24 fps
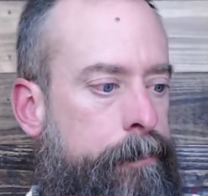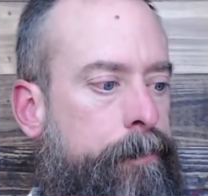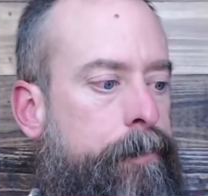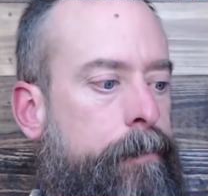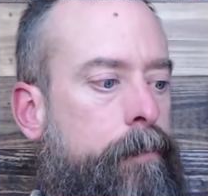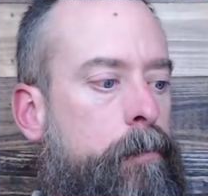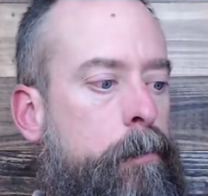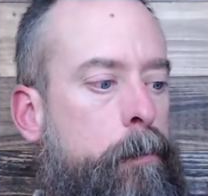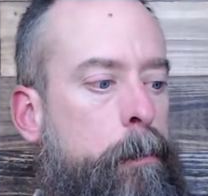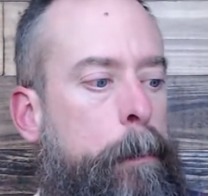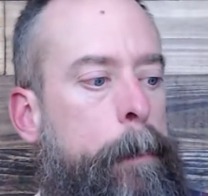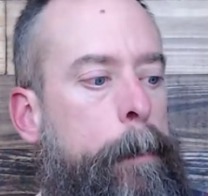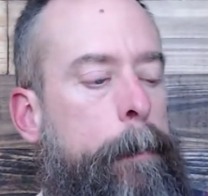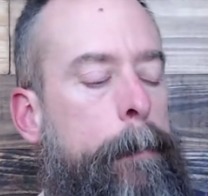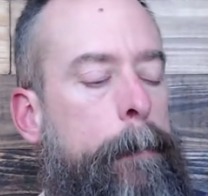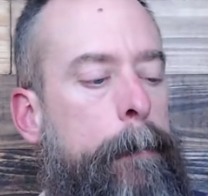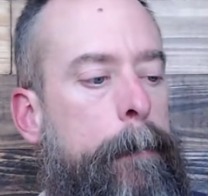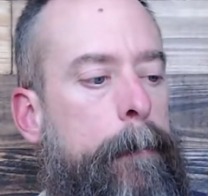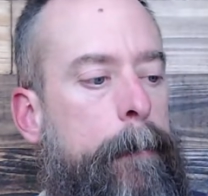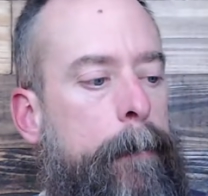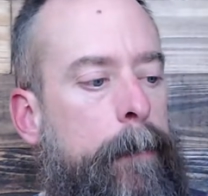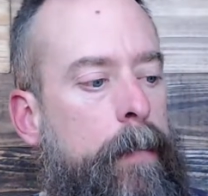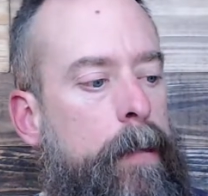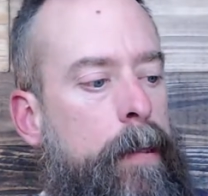
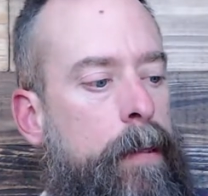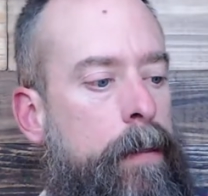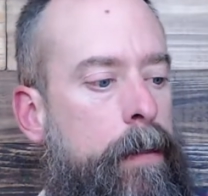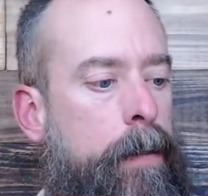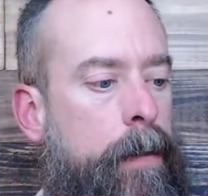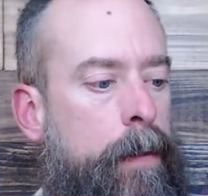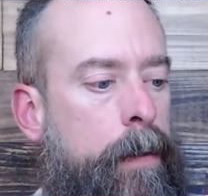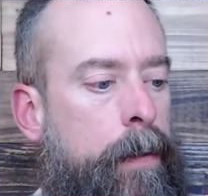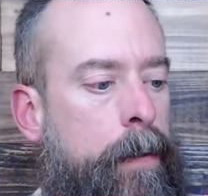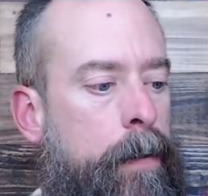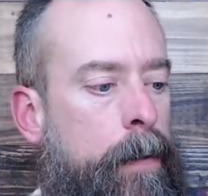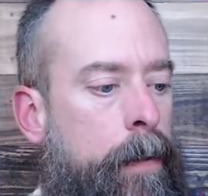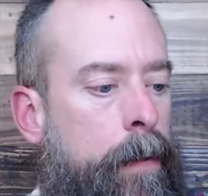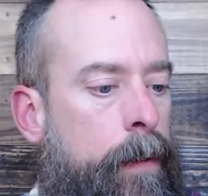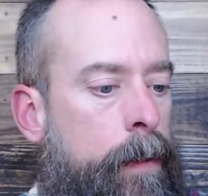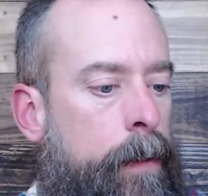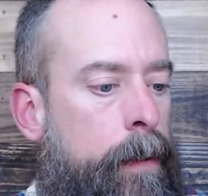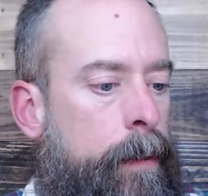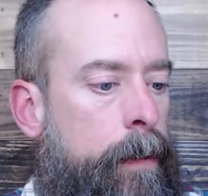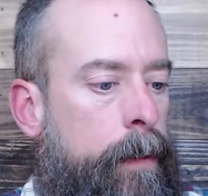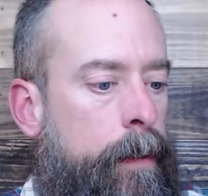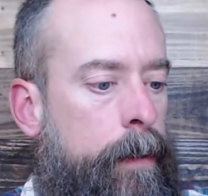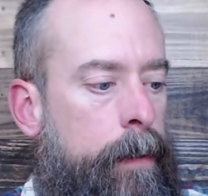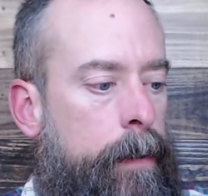
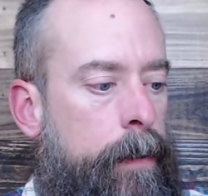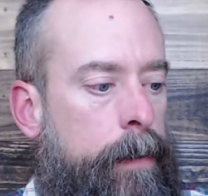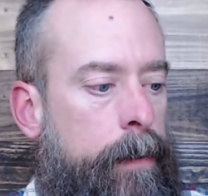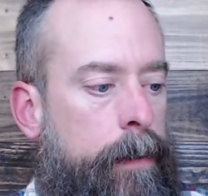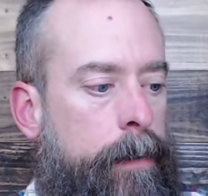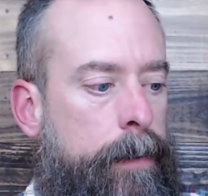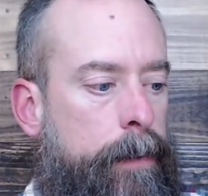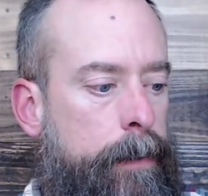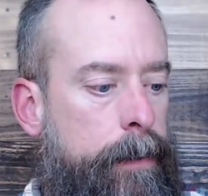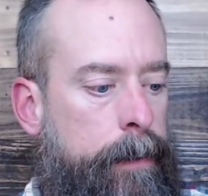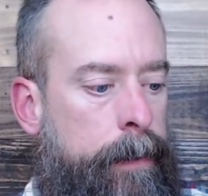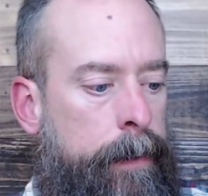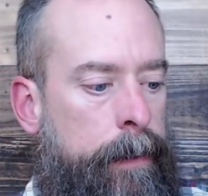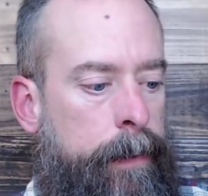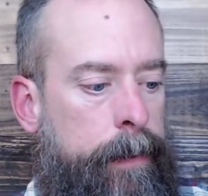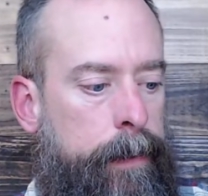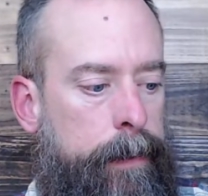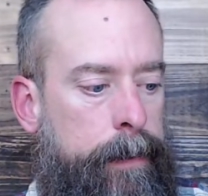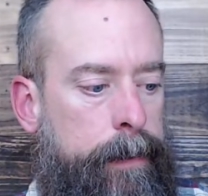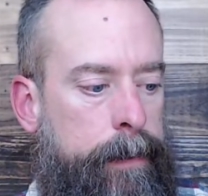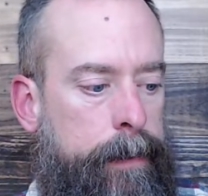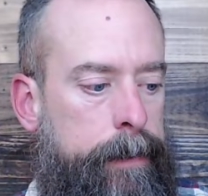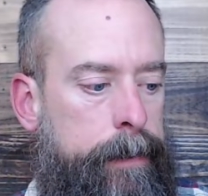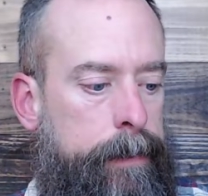
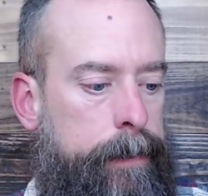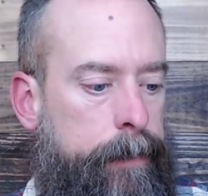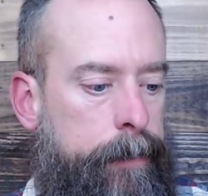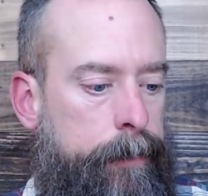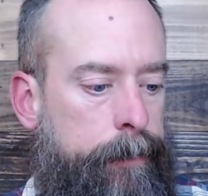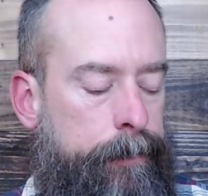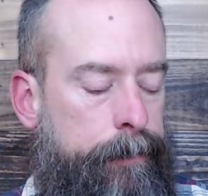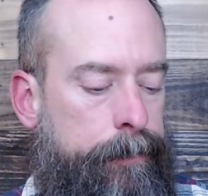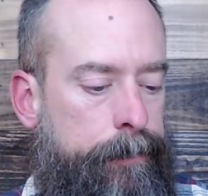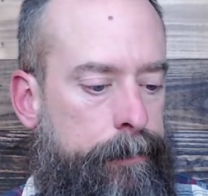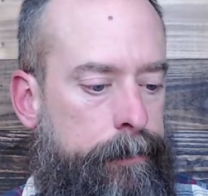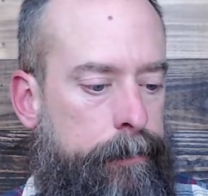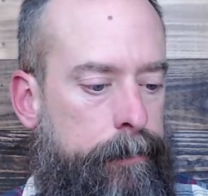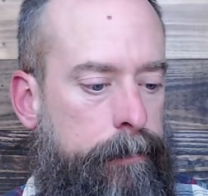[no speech]